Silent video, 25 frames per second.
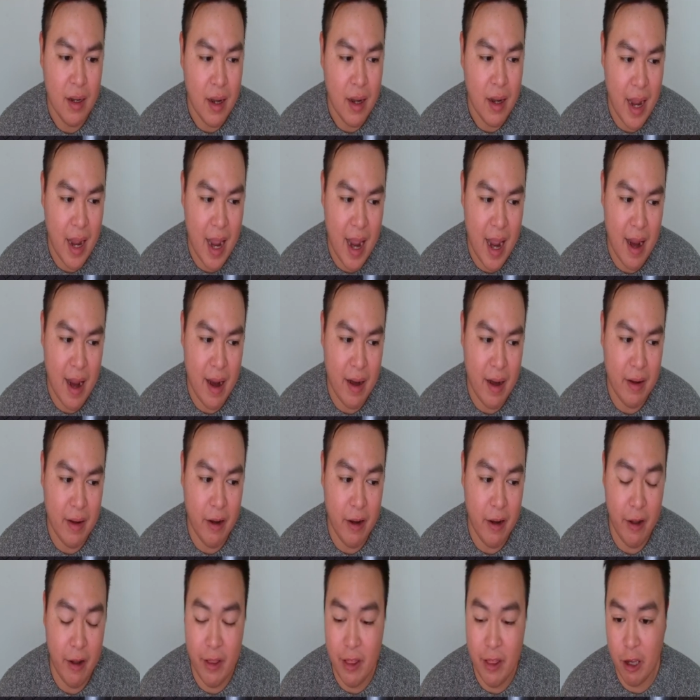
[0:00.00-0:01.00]
And
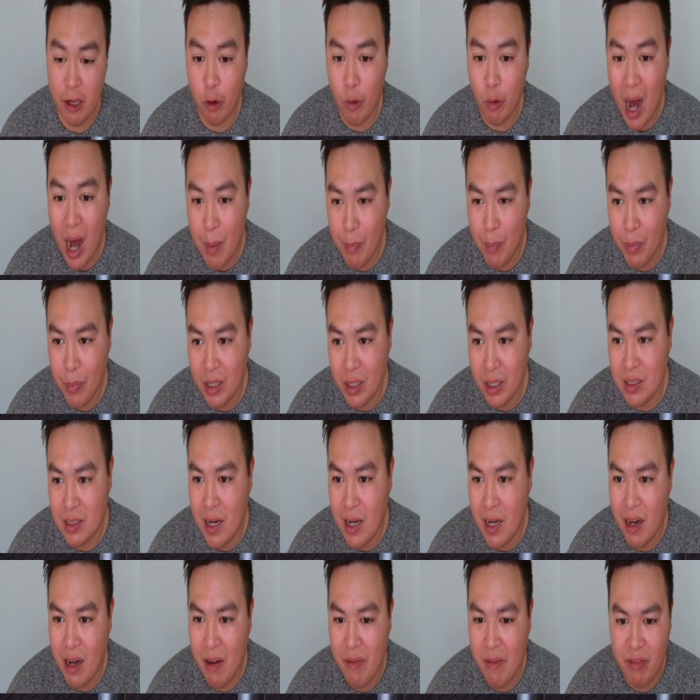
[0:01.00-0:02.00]
in the grappling
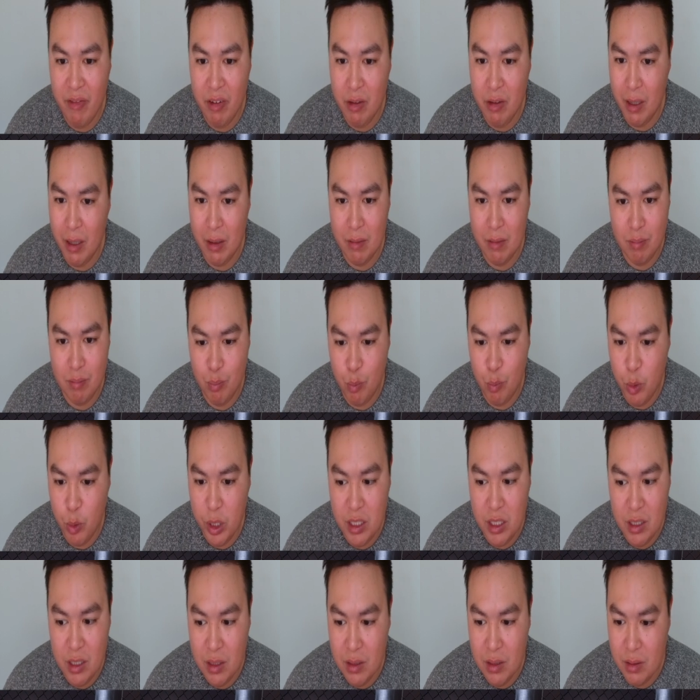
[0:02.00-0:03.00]
side, I feel like
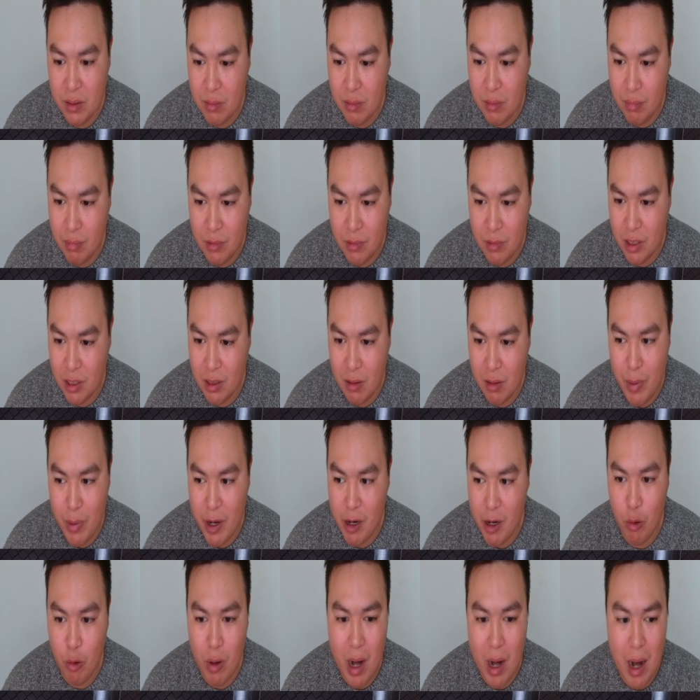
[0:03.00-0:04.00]
Ricci's just the
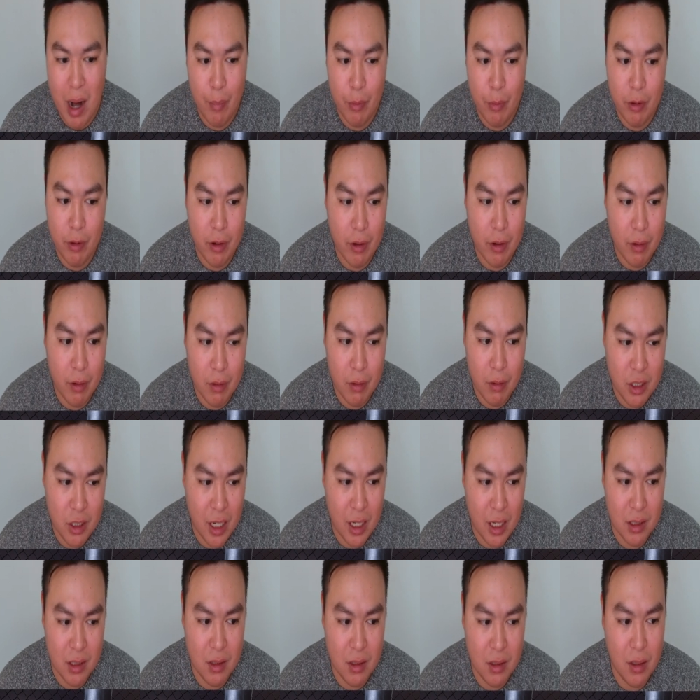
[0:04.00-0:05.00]
better grappler here. She
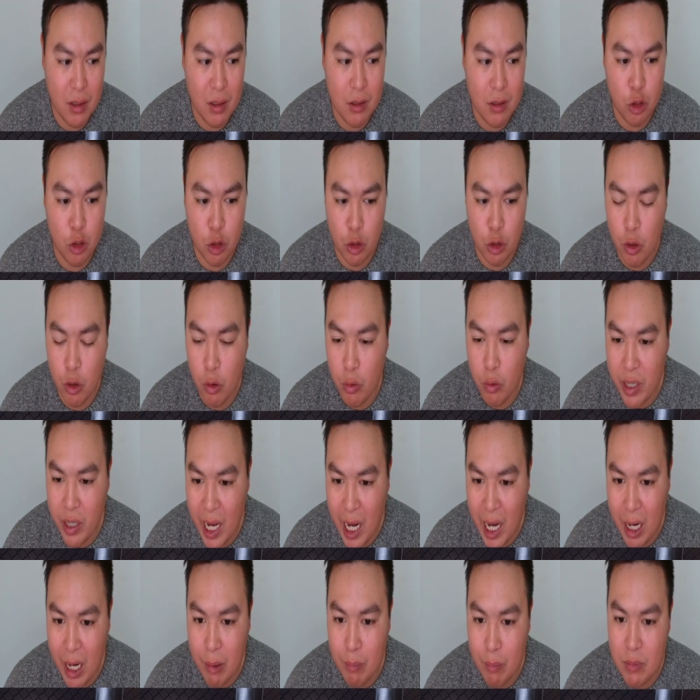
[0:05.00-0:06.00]
has the judo
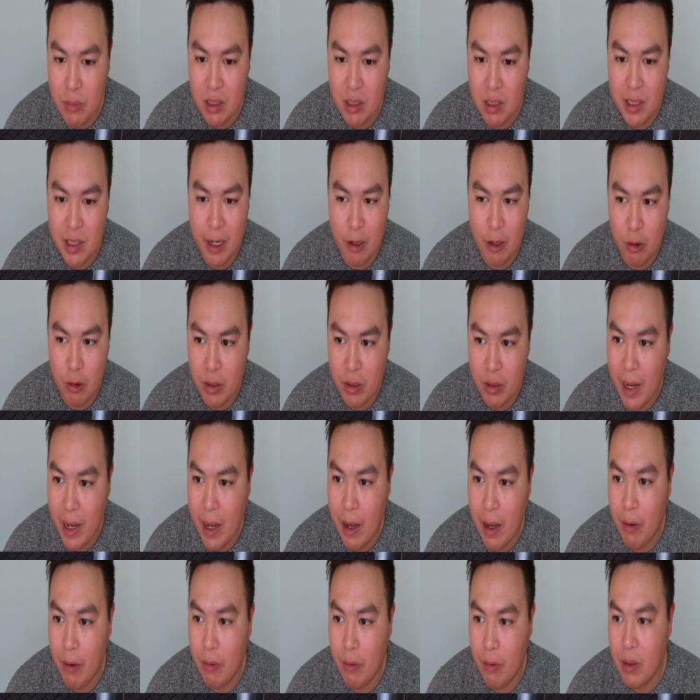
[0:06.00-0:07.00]
game to take her
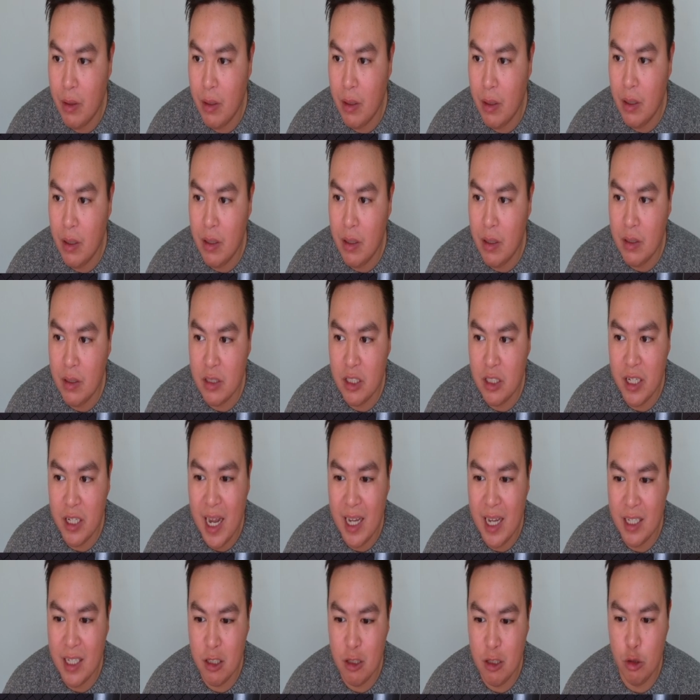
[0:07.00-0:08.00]
down. She
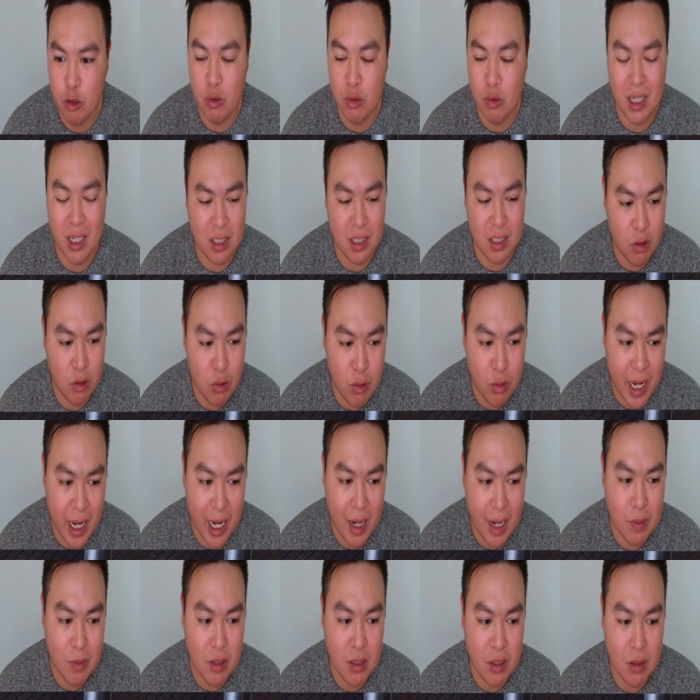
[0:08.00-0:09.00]
has the jiu-jitsu
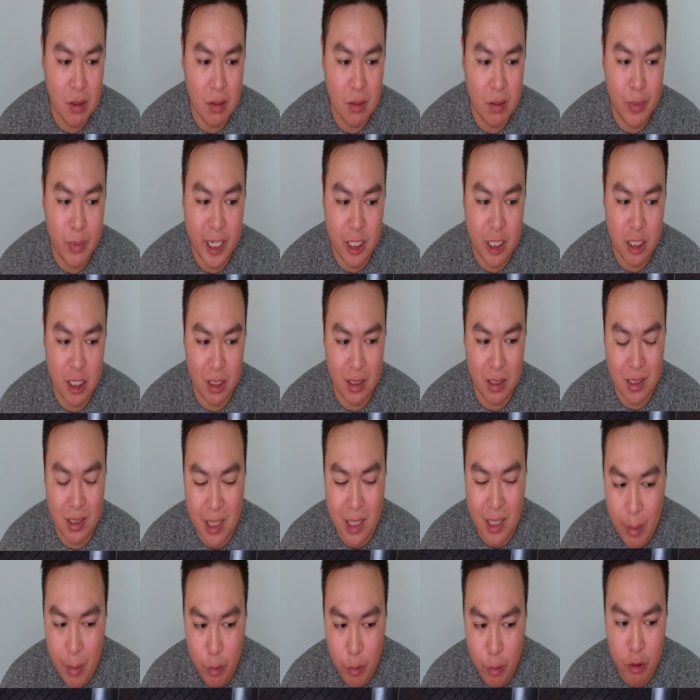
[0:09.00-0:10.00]
game to potentially
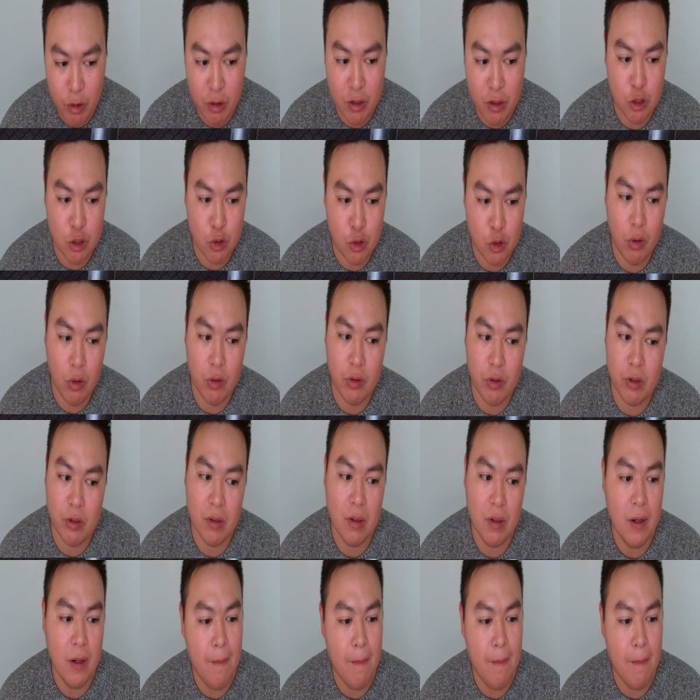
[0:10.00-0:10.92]
sub her, control her.